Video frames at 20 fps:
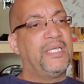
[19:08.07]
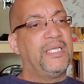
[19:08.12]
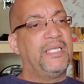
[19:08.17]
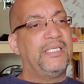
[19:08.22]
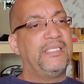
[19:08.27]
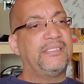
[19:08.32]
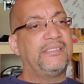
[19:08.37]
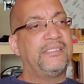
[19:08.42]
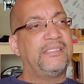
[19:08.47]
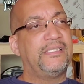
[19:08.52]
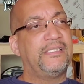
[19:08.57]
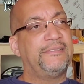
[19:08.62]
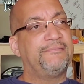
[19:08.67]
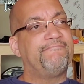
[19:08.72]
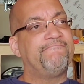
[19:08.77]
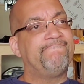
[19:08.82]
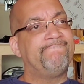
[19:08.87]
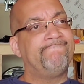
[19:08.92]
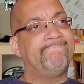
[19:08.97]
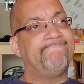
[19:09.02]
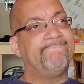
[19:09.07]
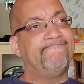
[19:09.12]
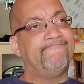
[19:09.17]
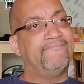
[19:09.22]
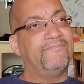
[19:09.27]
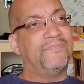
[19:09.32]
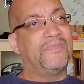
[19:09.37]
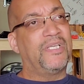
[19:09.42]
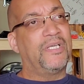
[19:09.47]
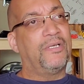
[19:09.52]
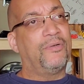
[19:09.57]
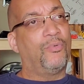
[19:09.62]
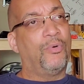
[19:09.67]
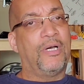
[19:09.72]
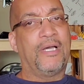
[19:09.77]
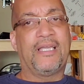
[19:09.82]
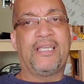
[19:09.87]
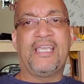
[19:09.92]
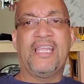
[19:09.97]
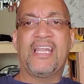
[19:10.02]
He said, well,
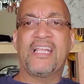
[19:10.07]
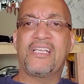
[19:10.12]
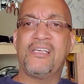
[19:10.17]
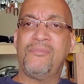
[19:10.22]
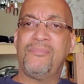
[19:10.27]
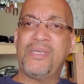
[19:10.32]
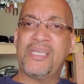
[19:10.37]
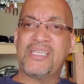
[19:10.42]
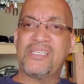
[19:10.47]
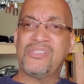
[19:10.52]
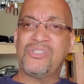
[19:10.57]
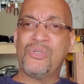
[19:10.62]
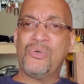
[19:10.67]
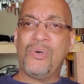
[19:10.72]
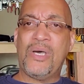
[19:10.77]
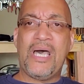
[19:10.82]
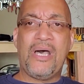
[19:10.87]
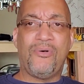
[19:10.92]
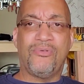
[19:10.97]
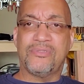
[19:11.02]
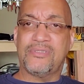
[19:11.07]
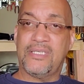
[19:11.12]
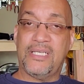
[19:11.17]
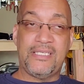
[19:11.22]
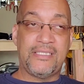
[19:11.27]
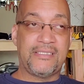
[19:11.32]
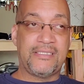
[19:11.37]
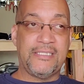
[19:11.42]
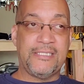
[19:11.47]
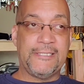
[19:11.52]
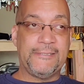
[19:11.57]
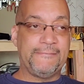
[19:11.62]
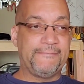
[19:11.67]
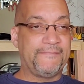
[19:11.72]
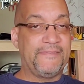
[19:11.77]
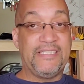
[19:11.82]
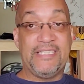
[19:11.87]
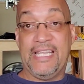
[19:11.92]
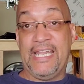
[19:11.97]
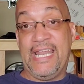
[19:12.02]
can I come back in 2 hours? I said,
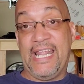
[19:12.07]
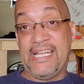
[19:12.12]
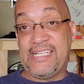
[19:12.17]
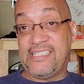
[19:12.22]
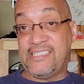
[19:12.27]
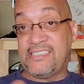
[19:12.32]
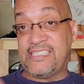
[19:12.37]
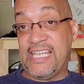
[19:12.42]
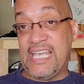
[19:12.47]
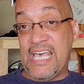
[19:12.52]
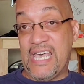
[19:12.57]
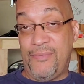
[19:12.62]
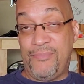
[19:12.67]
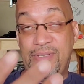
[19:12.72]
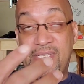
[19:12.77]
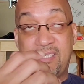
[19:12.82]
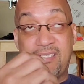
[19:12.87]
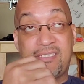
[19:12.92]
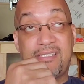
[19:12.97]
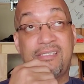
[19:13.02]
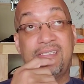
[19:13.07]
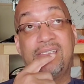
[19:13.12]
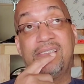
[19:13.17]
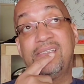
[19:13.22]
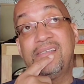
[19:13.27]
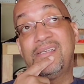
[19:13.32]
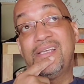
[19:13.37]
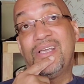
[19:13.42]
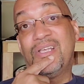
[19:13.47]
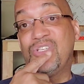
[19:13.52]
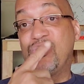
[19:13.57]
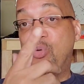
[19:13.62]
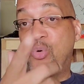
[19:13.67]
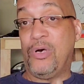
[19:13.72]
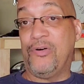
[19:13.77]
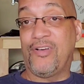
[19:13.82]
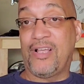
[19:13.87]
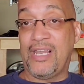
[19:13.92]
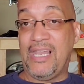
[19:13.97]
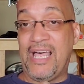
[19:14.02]
and at this time, it's
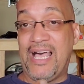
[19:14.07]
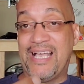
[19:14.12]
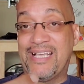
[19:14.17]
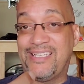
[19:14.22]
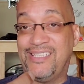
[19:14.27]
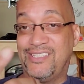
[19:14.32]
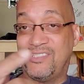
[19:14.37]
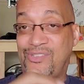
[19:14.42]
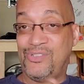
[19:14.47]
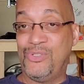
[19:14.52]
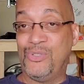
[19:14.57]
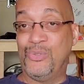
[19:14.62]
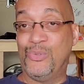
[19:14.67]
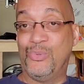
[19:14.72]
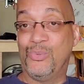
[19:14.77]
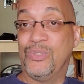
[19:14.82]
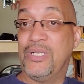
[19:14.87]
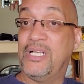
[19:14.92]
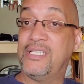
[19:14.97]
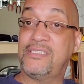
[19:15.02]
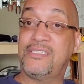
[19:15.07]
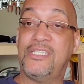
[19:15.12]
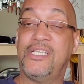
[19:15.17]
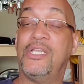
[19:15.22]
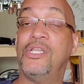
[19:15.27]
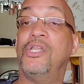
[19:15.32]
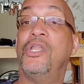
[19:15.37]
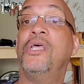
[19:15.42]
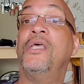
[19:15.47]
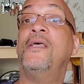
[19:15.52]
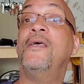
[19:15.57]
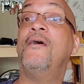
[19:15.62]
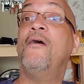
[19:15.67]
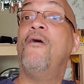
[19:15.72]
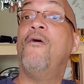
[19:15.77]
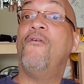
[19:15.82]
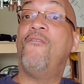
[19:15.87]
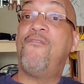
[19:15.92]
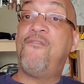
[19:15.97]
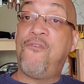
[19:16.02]
12 o'clock. It's noon. I said,
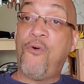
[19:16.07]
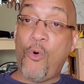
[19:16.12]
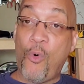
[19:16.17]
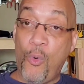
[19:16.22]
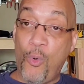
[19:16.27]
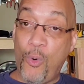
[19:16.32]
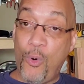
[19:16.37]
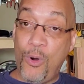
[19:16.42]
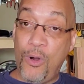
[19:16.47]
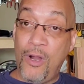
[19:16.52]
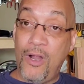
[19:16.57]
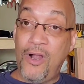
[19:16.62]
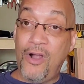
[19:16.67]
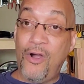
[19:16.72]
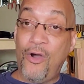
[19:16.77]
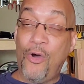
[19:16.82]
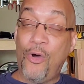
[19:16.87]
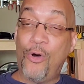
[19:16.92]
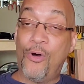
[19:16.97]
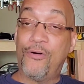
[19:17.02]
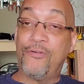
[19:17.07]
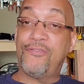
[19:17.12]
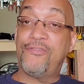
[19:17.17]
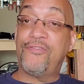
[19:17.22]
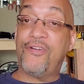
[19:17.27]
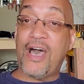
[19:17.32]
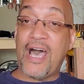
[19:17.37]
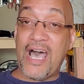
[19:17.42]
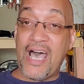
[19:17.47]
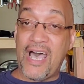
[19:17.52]
4 or 5.